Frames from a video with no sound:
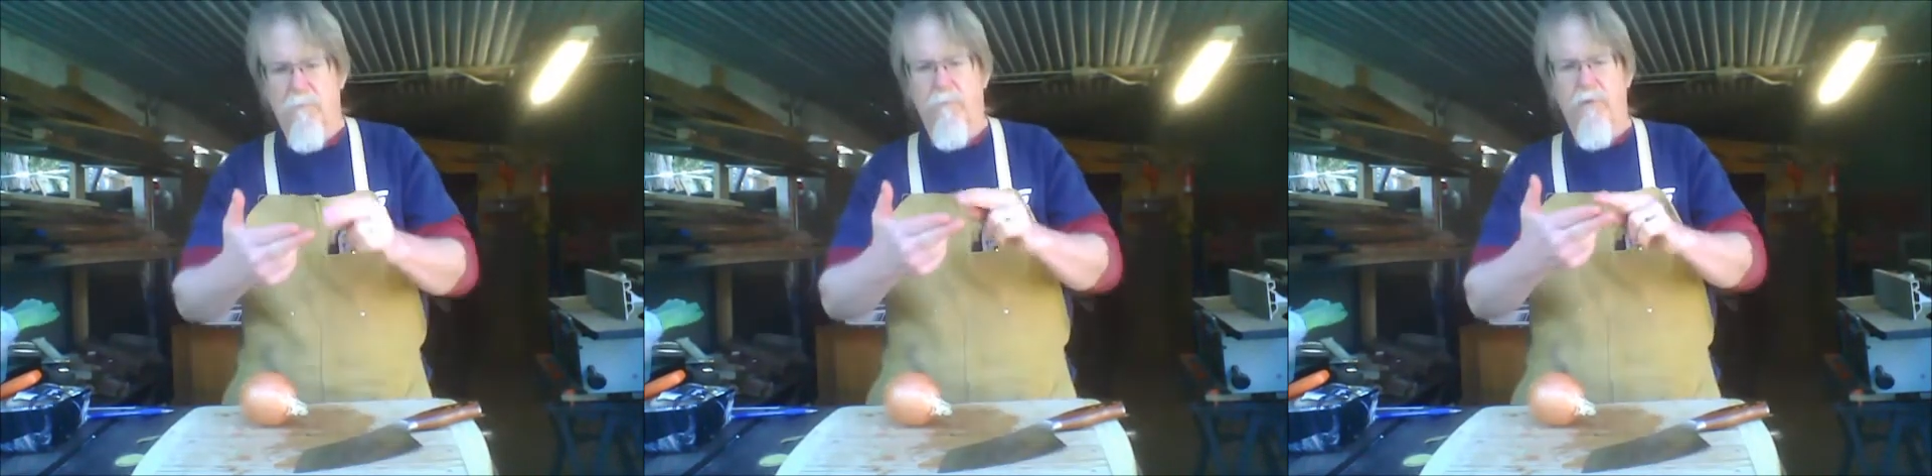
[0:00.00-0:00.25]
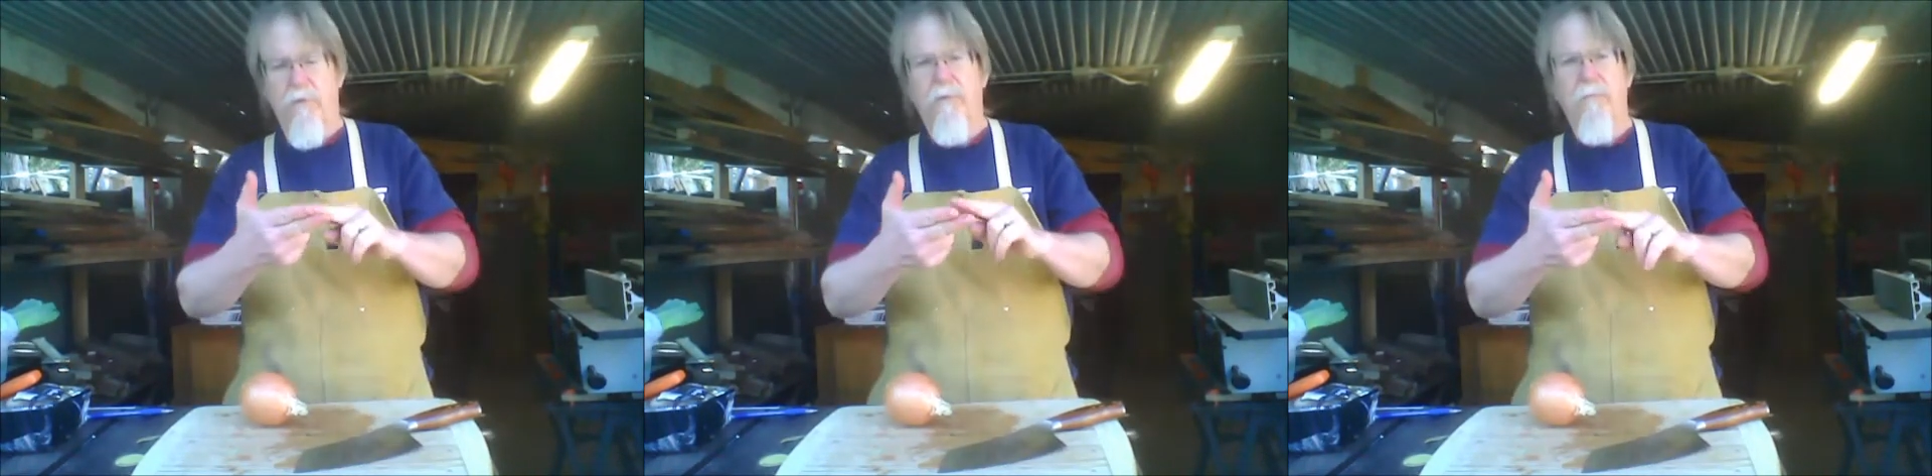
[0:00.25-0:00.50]

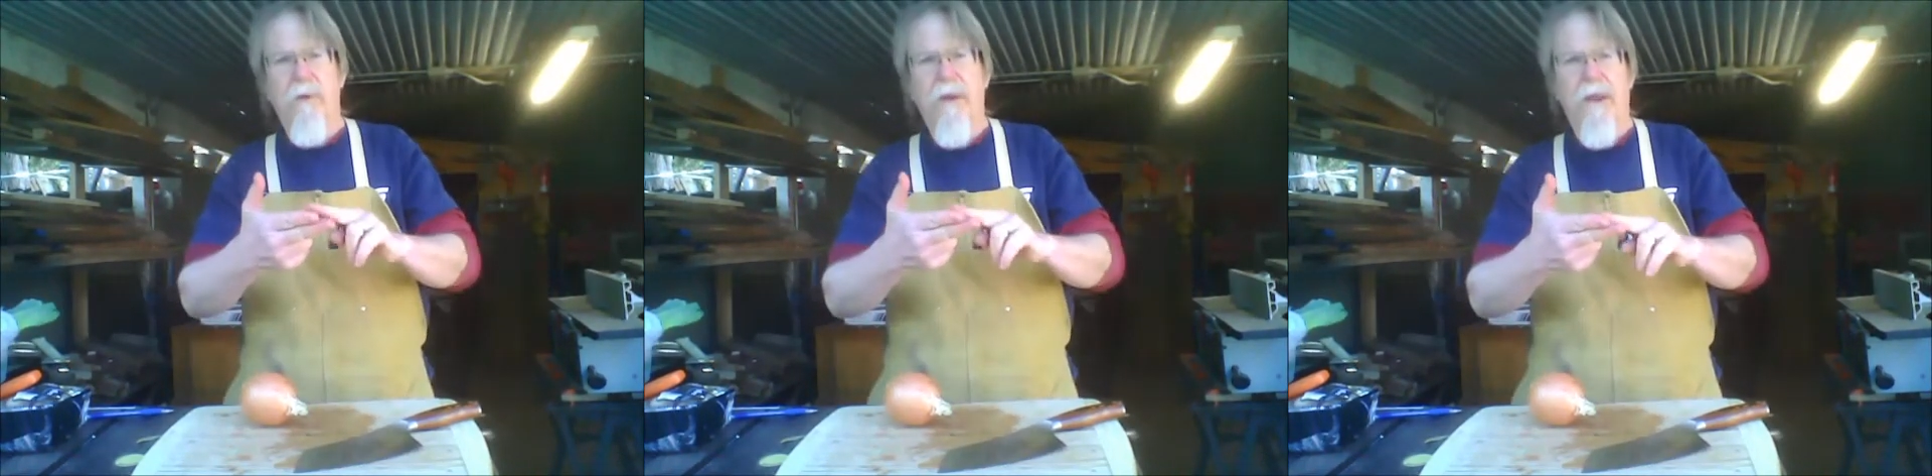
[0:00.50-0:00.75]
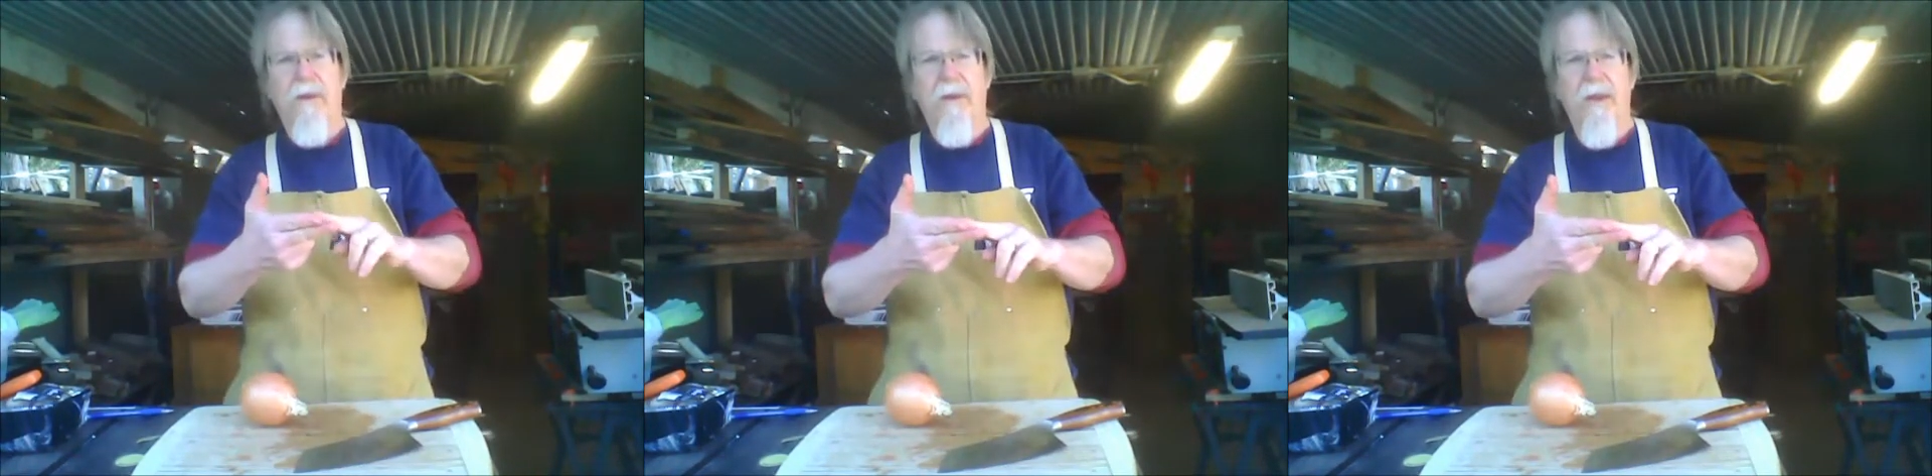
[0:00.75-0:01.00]
put the
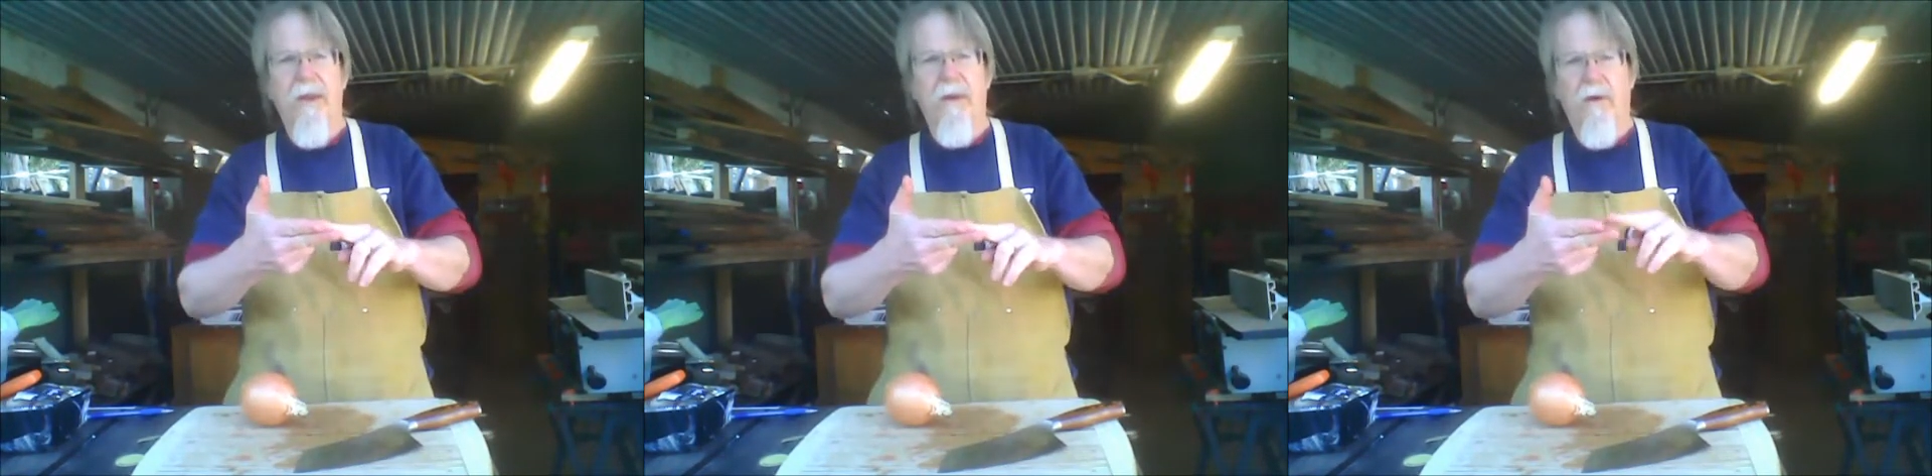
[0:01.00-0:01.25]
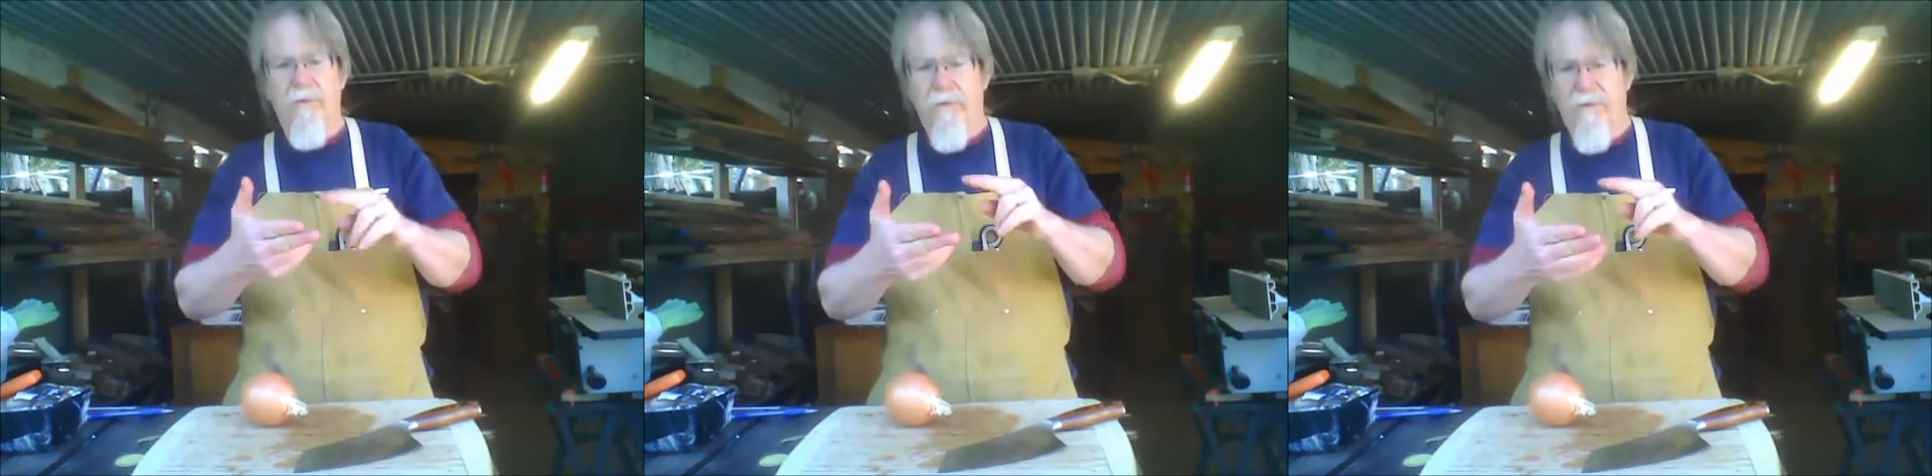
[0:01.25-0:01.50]
band-aid
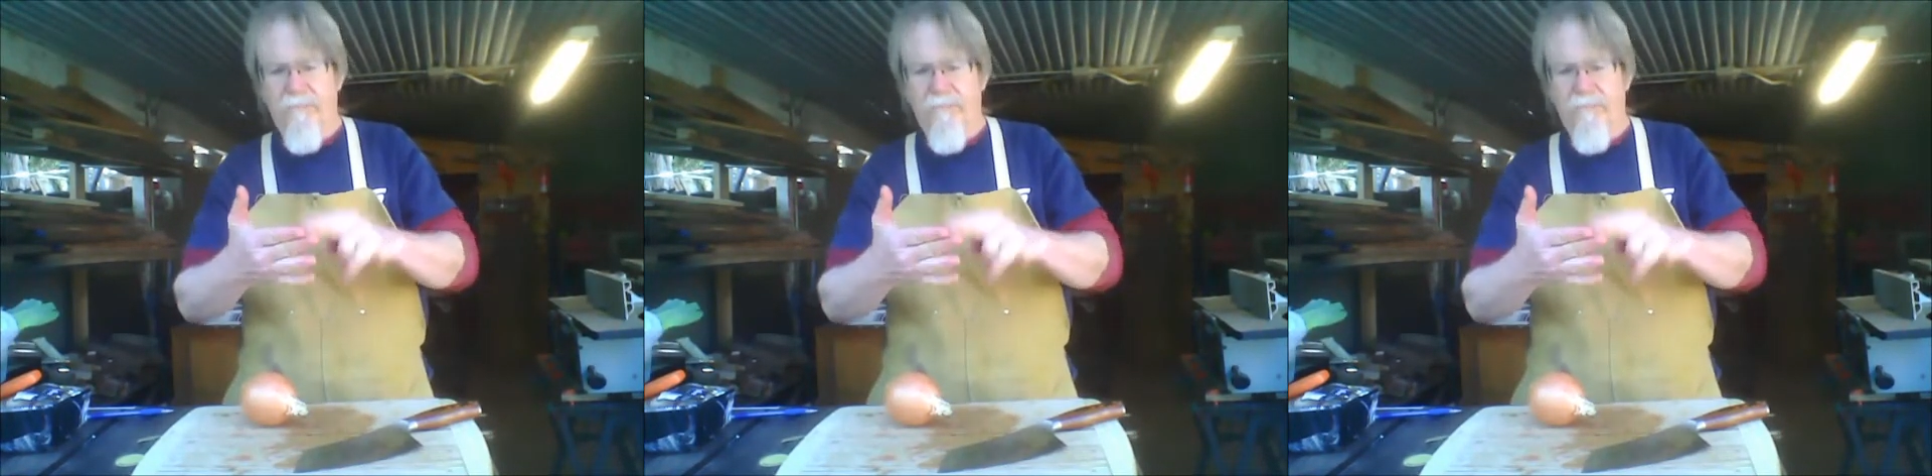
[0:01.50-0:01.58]
on the